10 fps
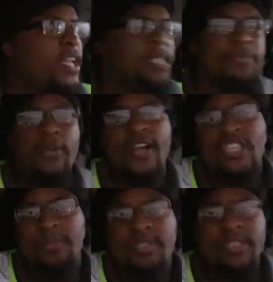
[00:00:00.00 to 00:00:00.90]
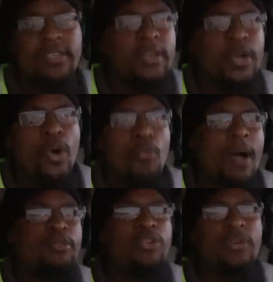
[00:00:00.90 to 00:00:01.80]
Because before I jumped into what
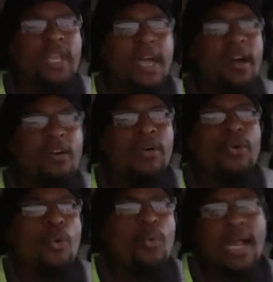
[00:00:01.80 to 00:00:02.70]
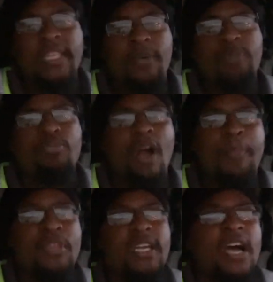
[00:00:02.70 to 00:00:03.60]
I'm doing now, what I did was
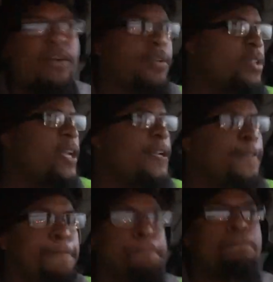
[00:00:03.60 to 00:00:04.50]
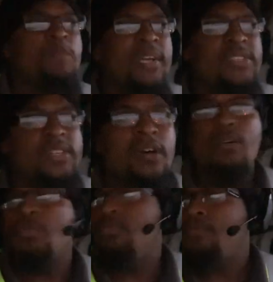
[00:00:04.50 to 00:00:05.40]
properly calculated. So,